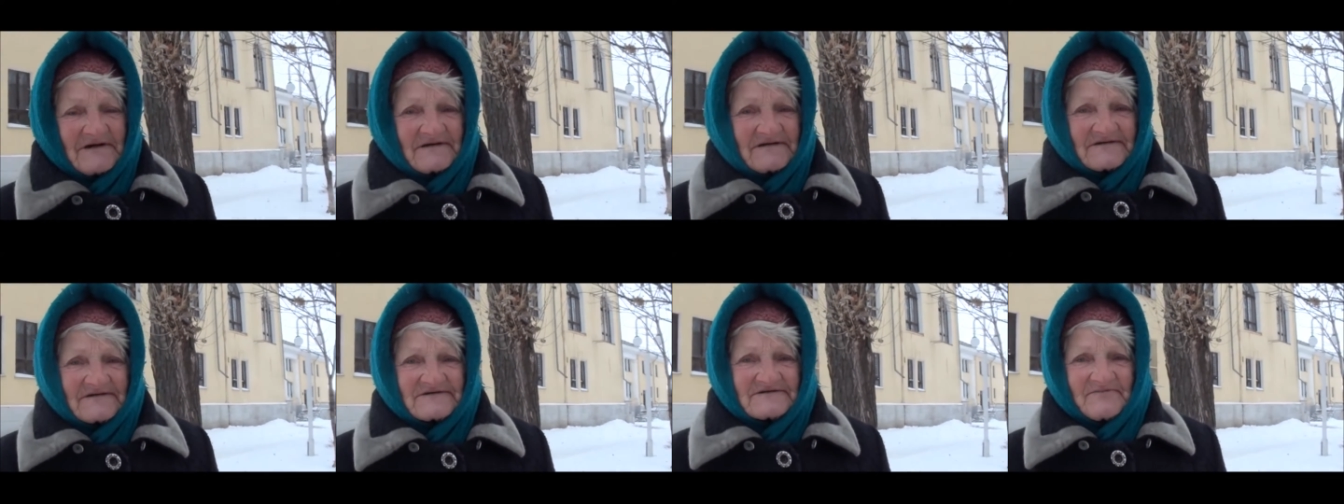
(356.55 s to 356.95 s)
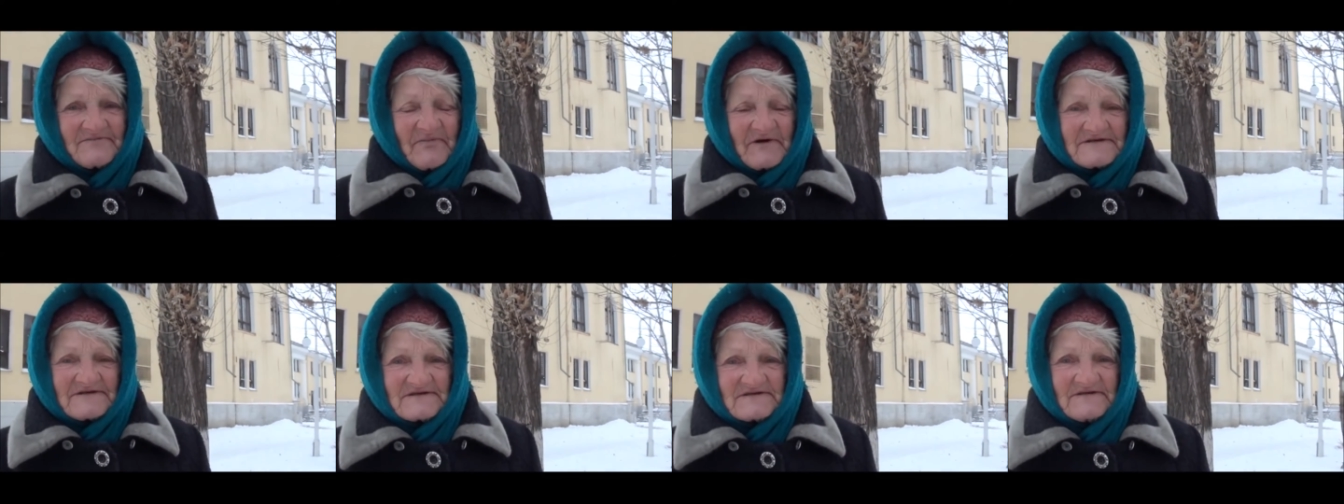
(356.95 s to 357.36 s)
I am
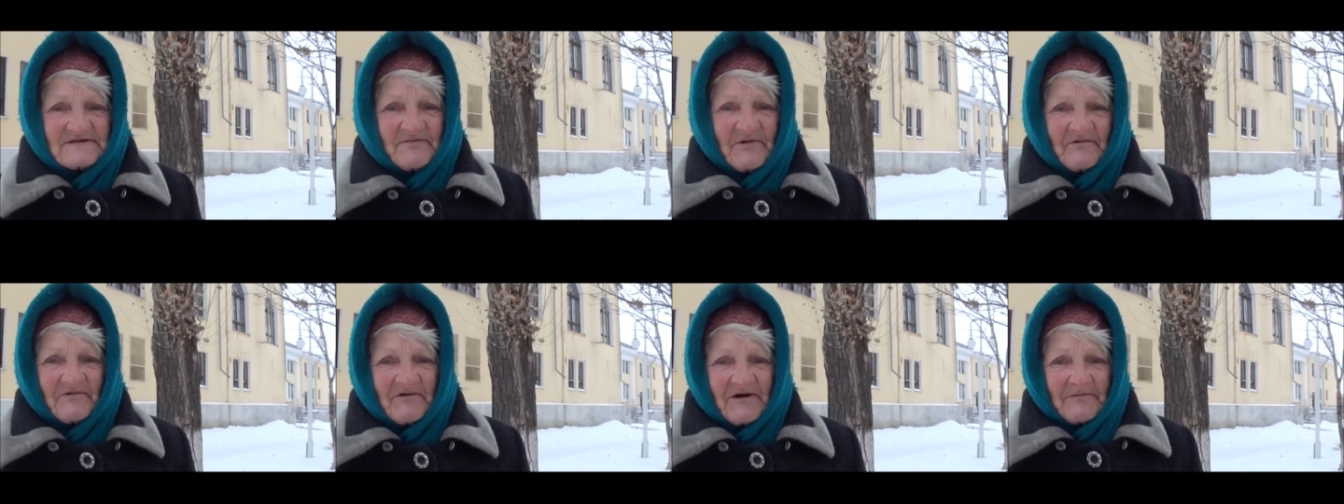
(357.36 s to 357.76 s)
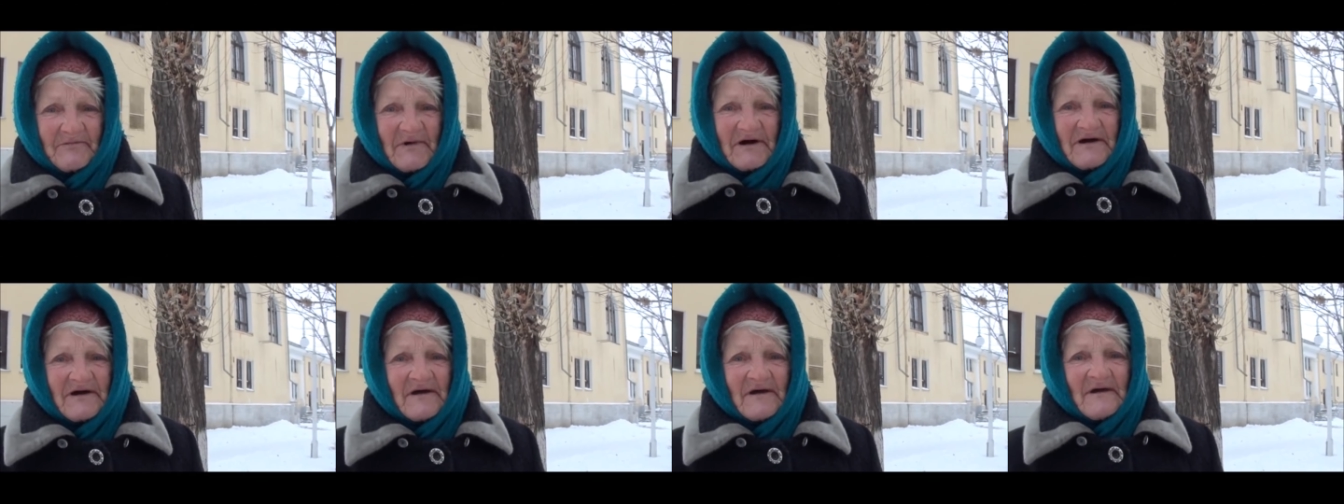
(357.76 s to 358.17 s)
myself
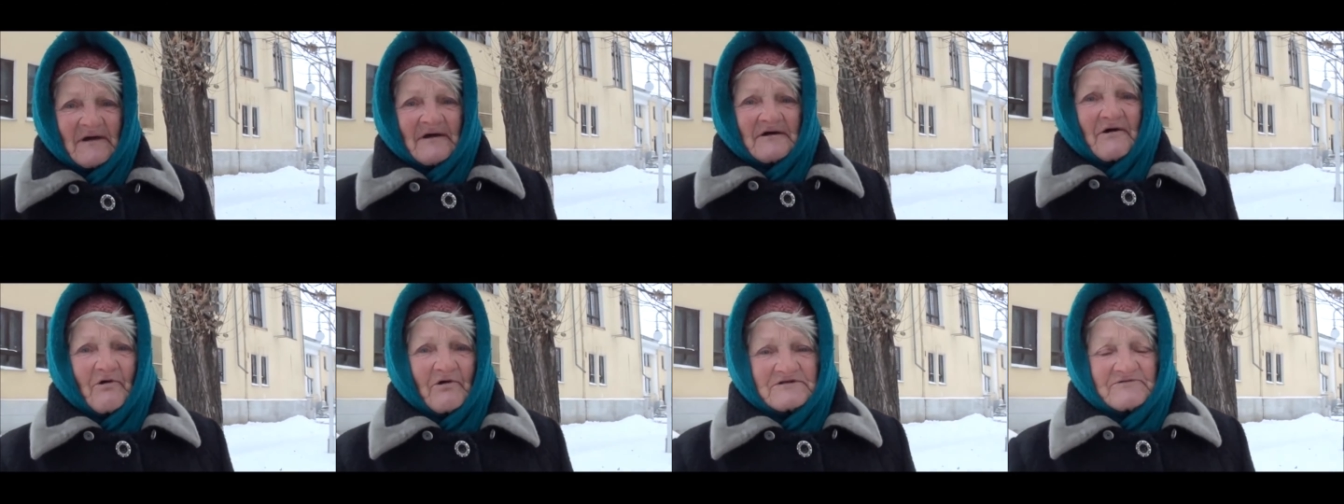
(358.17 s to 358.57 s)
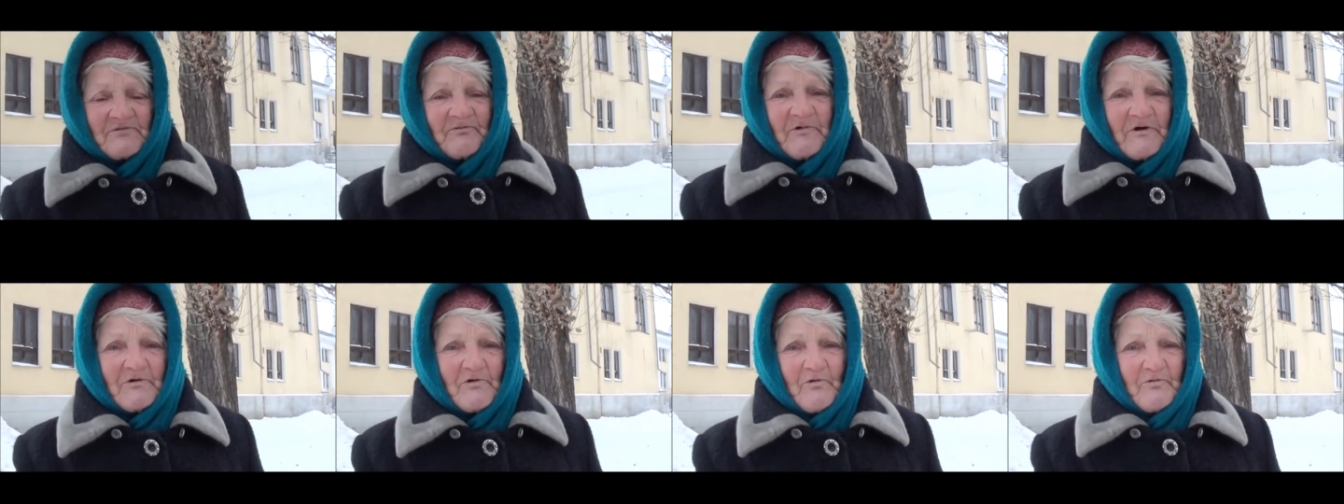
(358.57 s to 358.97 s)
originally from
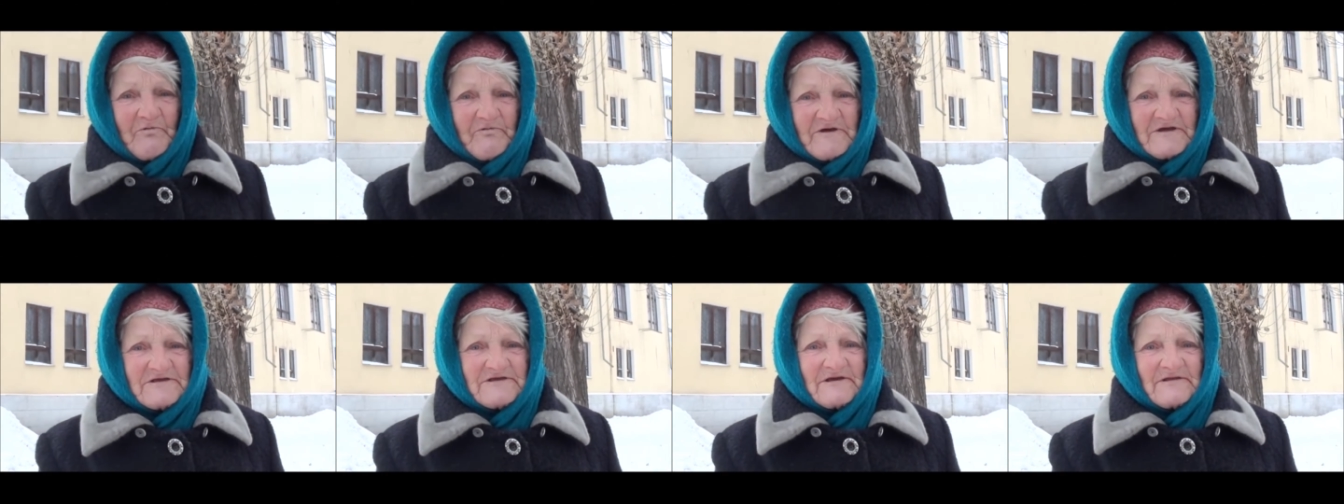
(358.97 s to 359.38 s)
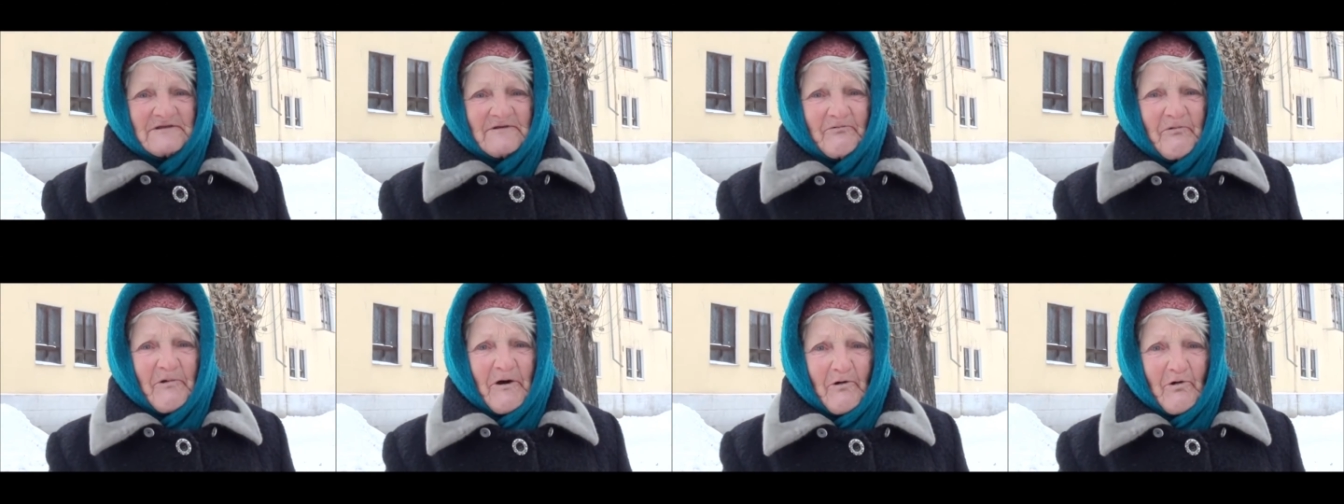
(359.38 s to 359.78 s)
Donbass, just
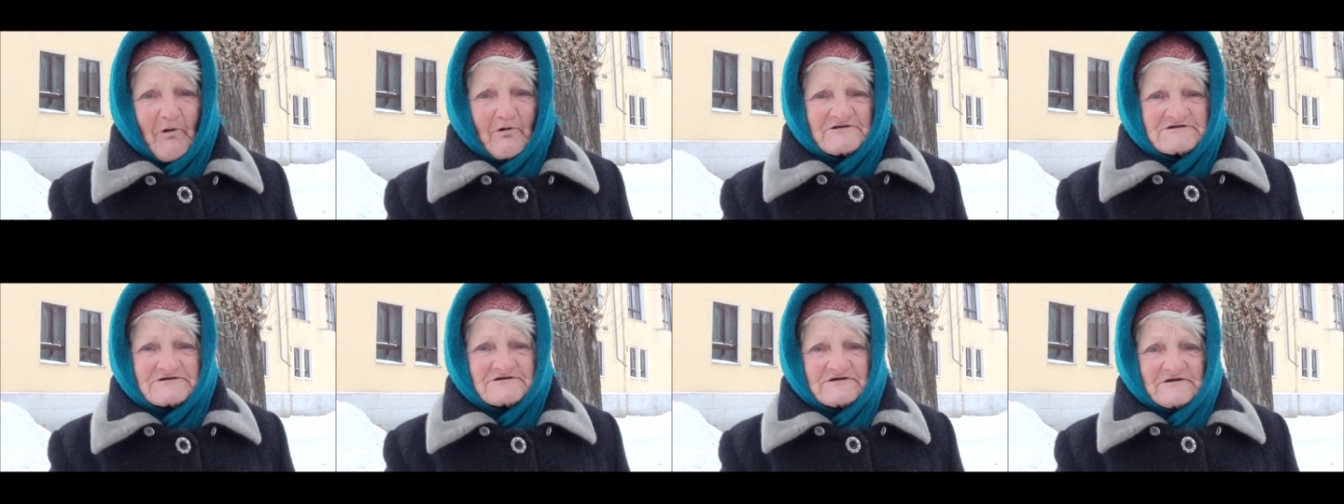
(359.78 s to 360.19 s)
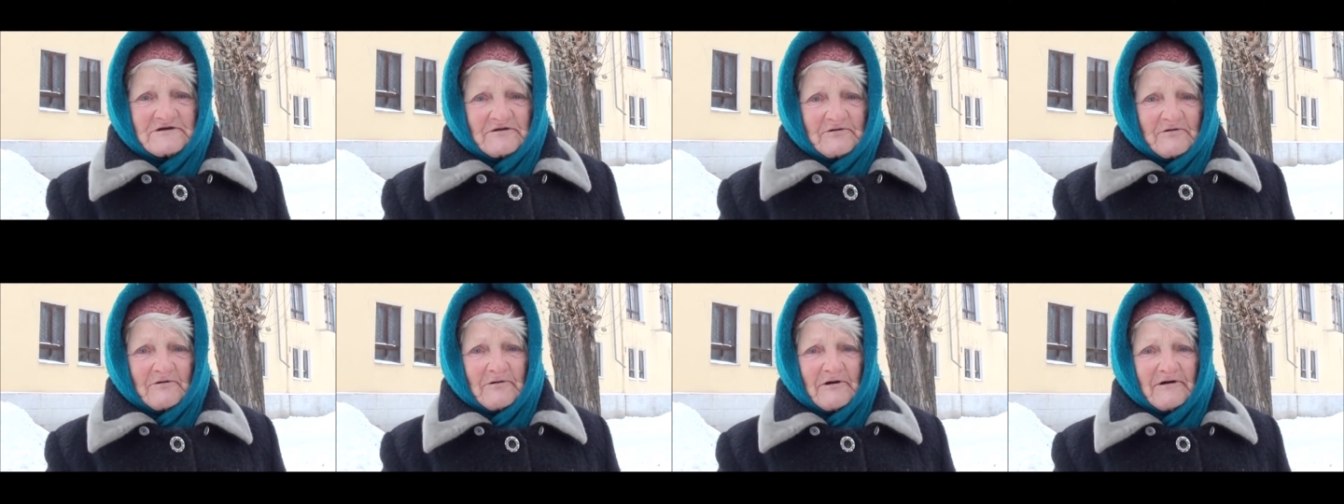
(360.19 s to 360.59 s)
from Donetsk
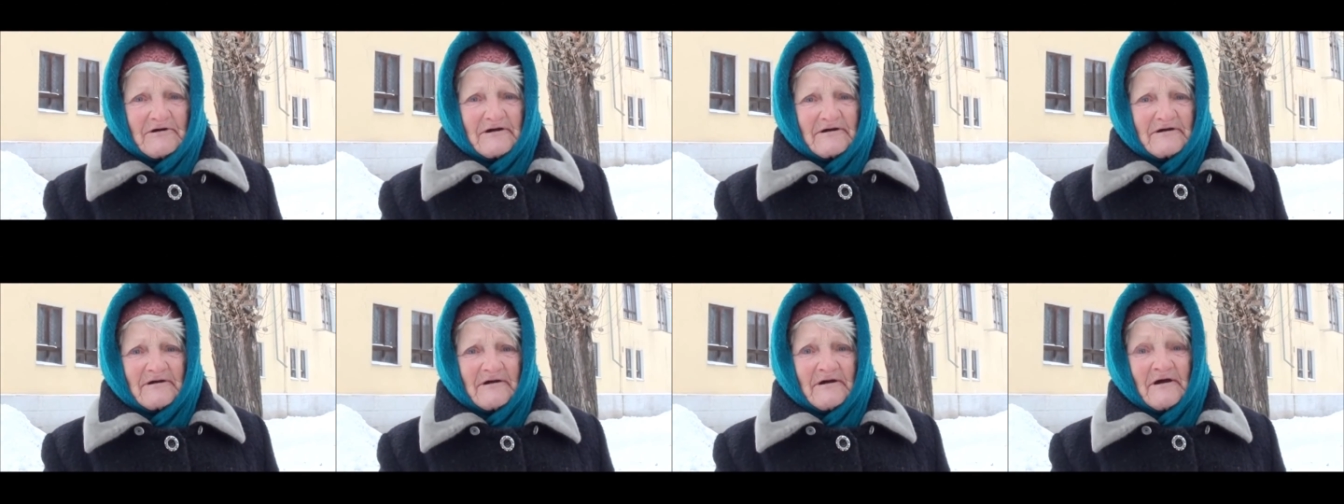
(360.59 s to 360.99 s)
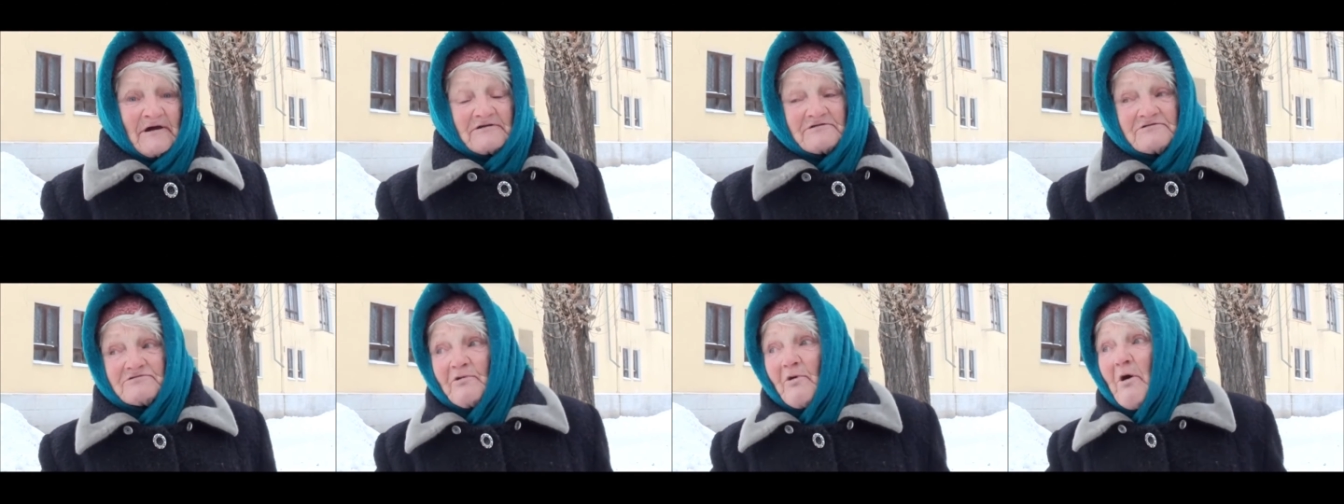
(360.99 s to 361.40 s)
region.
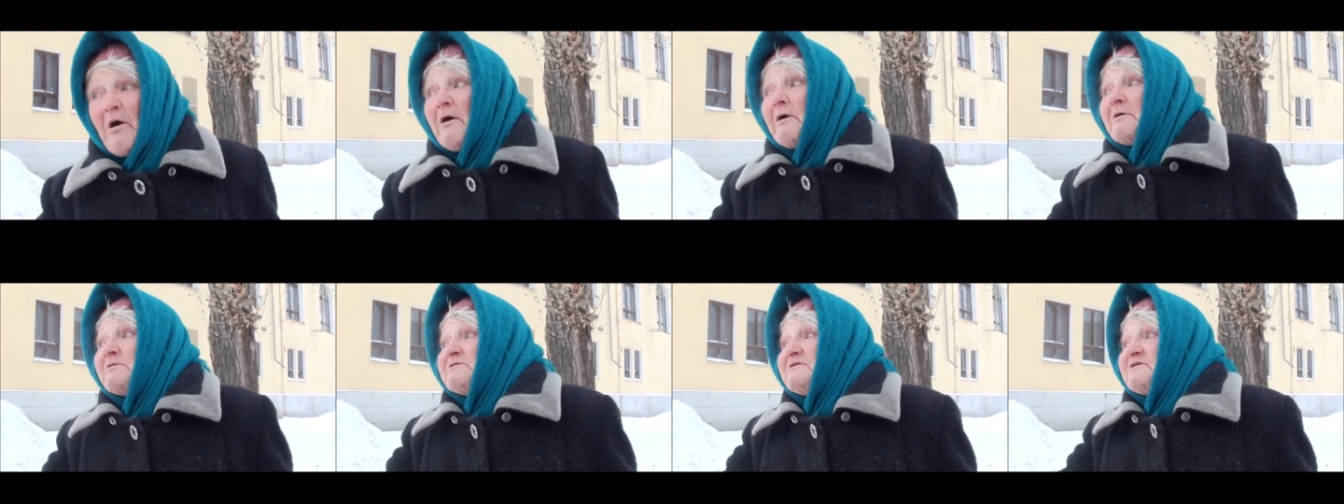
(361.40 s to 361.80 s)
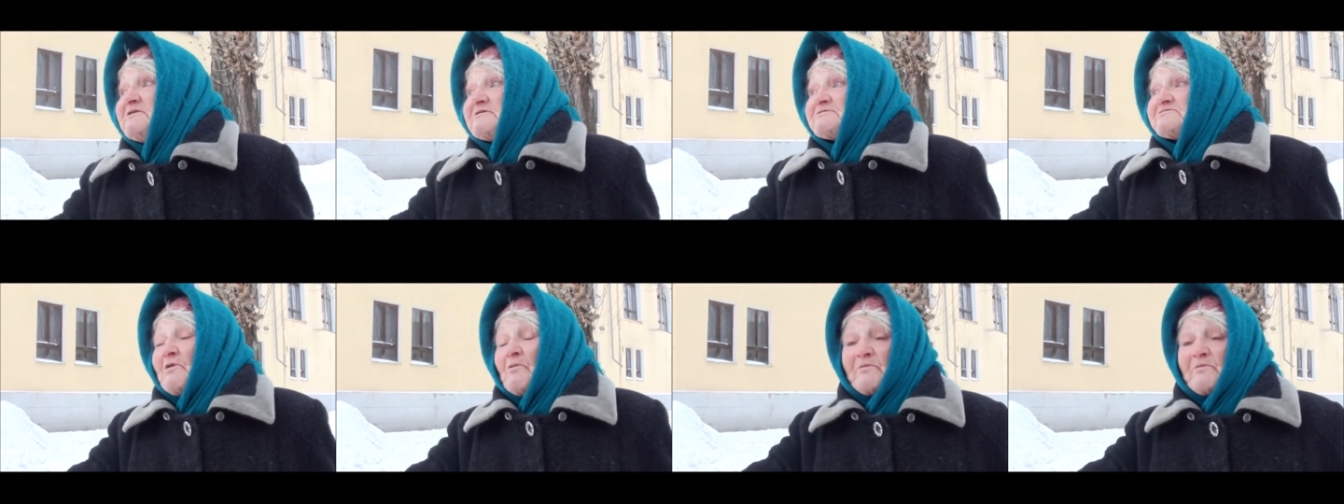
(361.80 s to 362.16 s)
Granny.